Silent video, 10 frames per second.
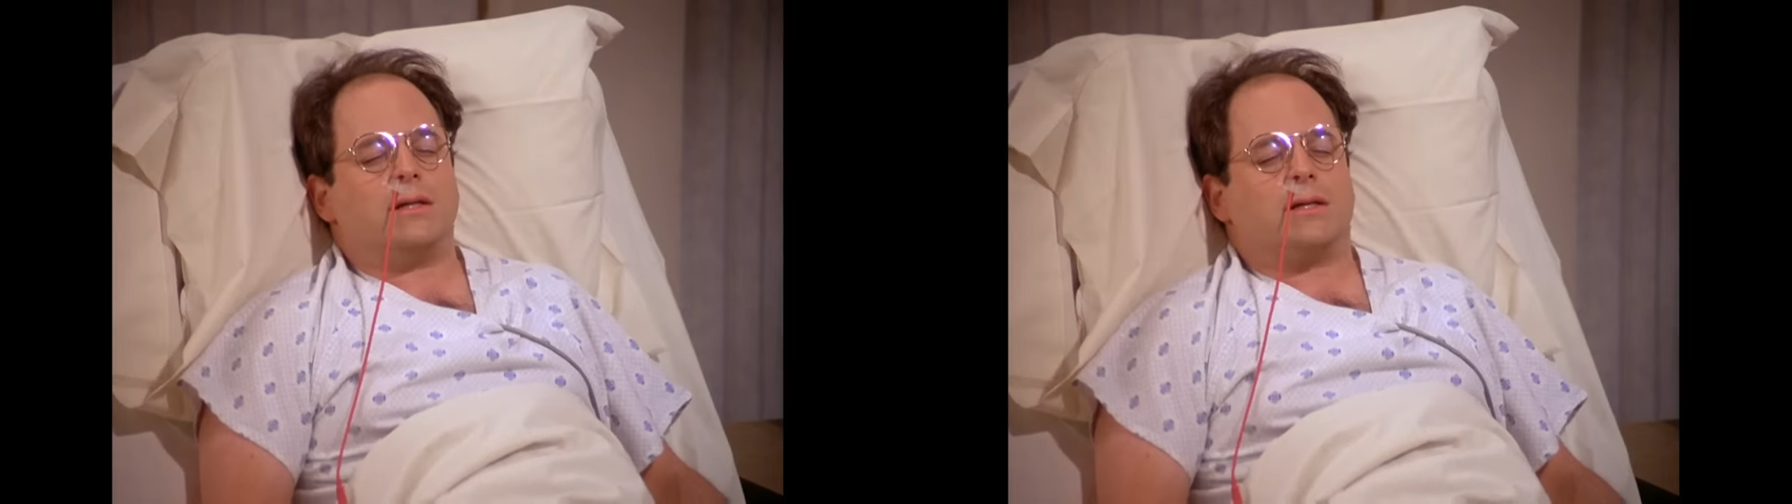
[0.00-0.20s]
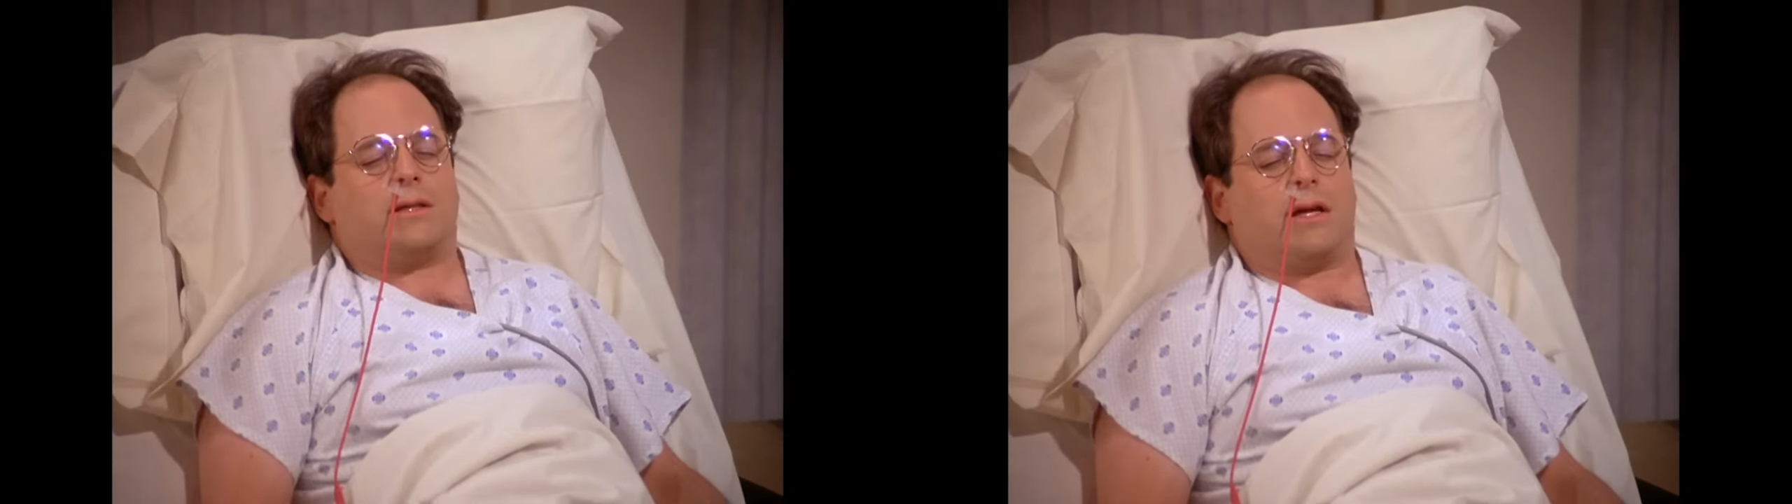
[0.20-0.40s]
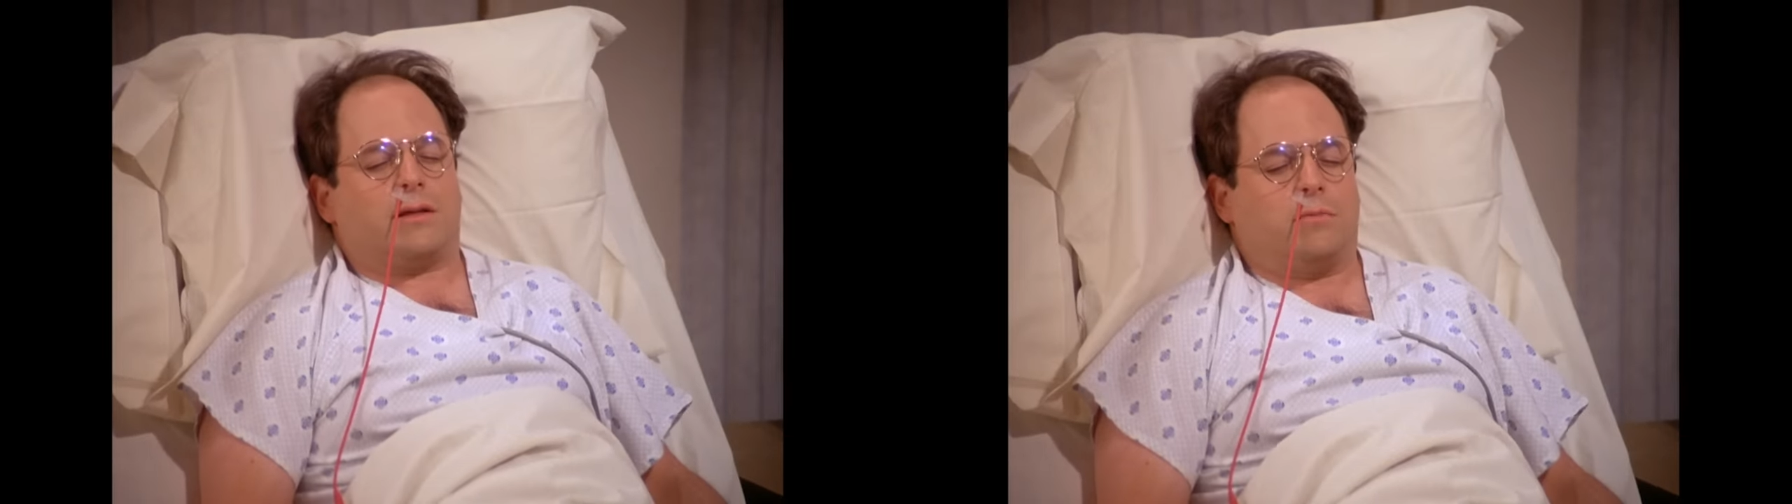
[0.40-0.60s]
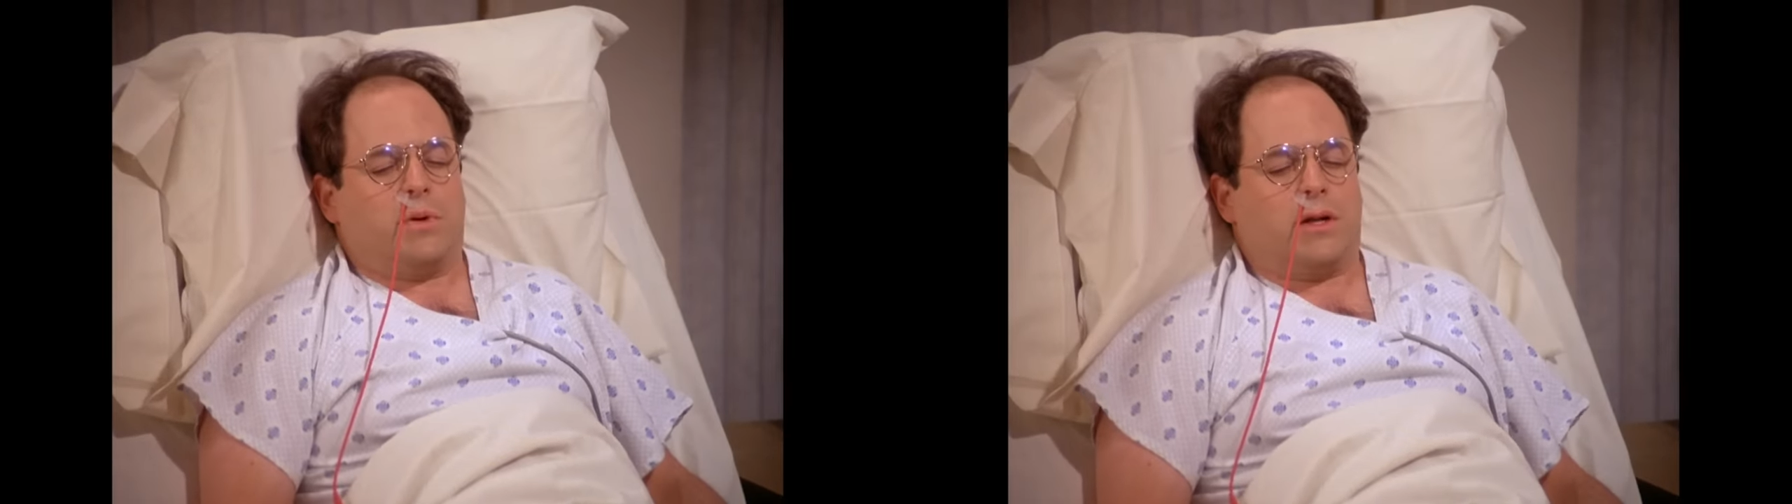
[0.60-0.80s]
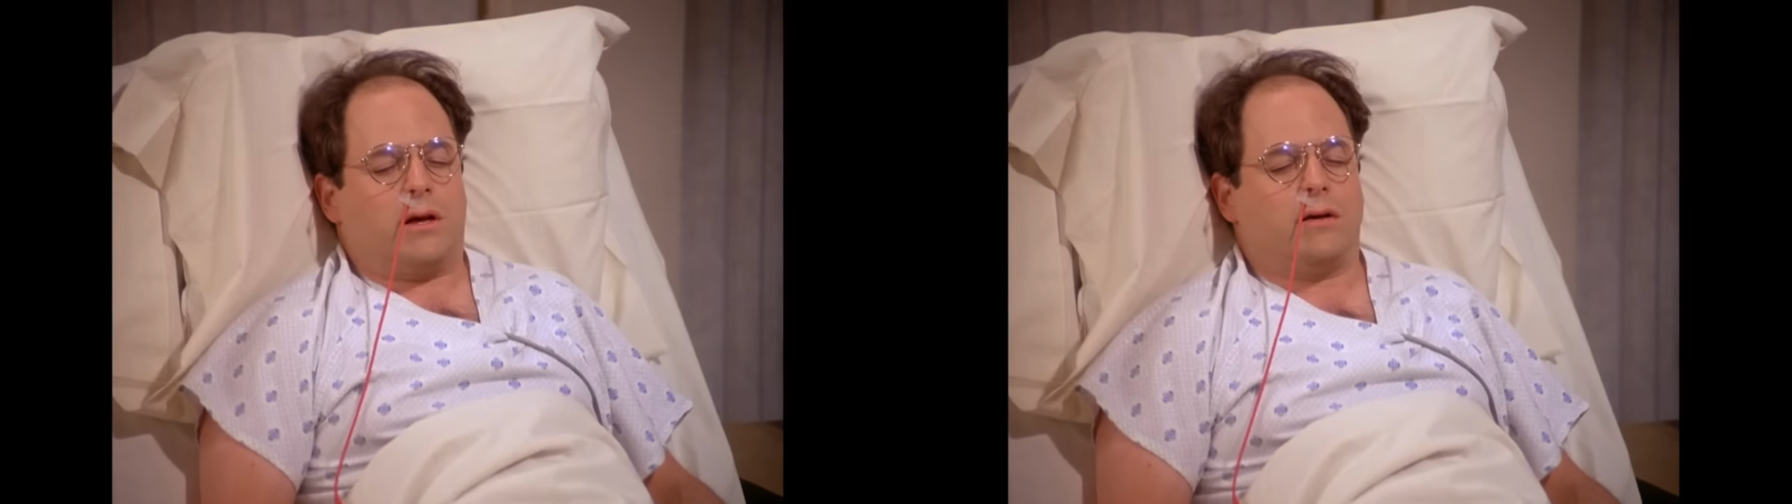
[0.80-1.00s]
Just take the
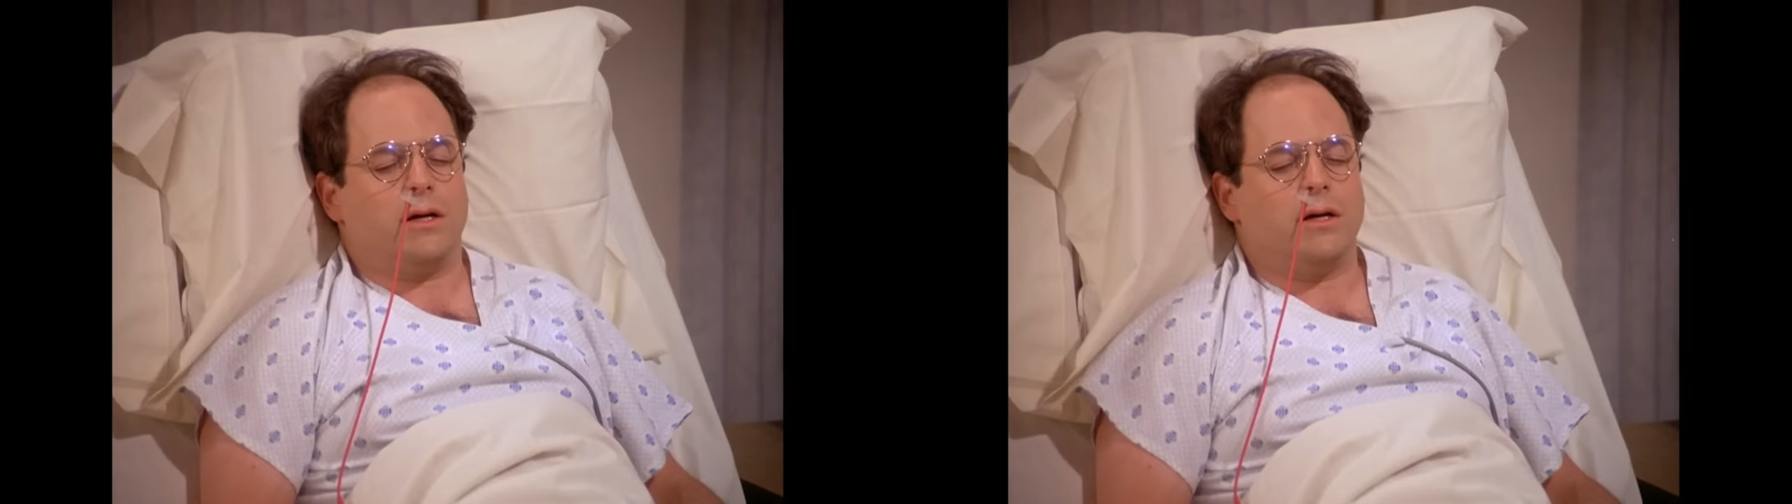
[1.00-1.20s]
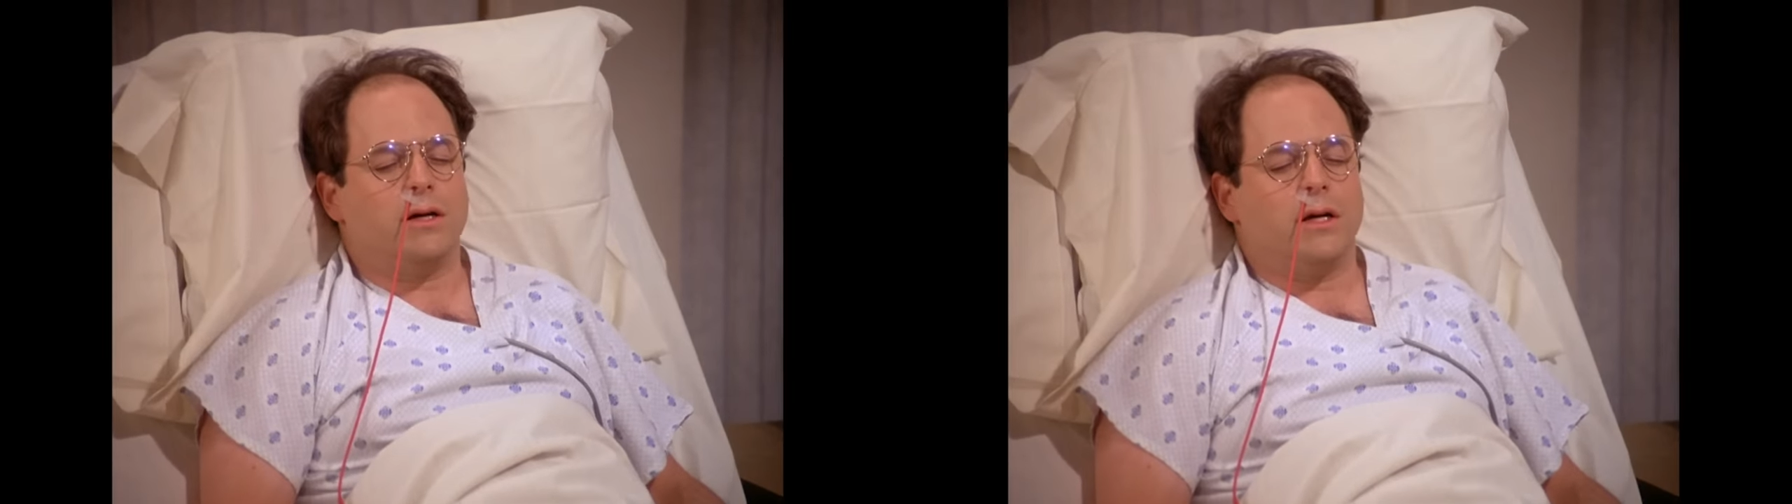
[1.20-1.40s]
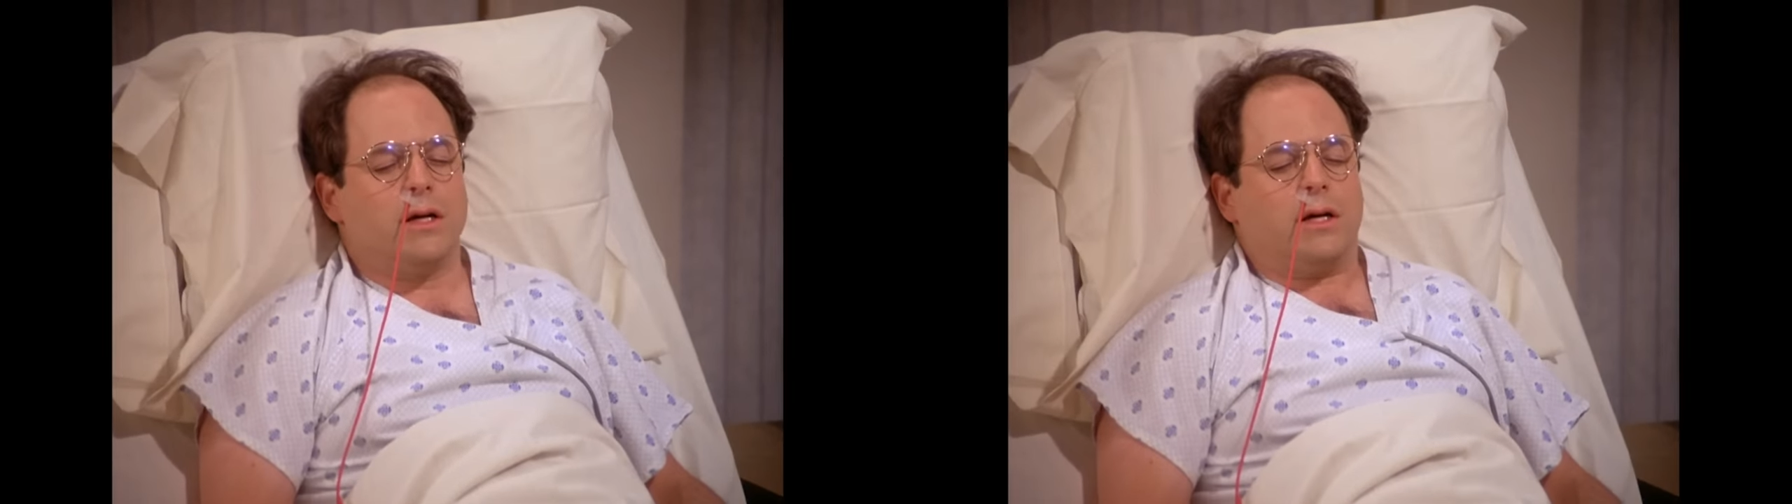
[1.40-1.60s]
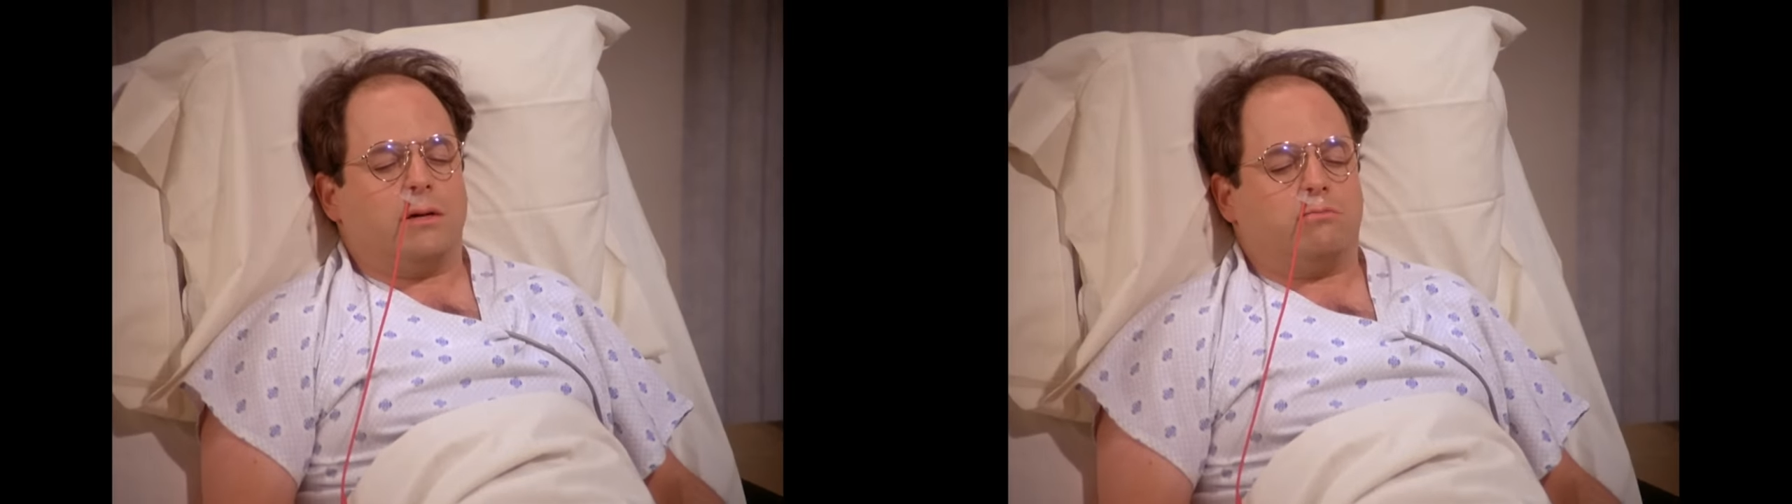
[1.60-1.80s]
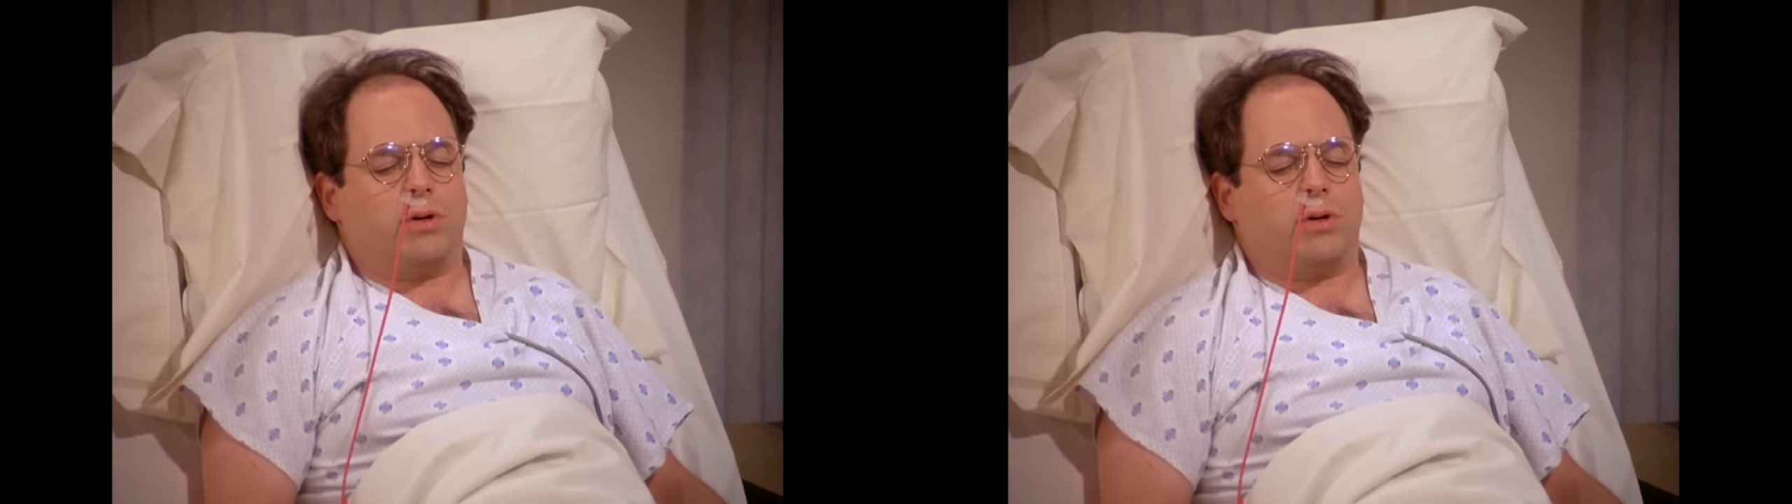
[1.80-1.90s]
pillow and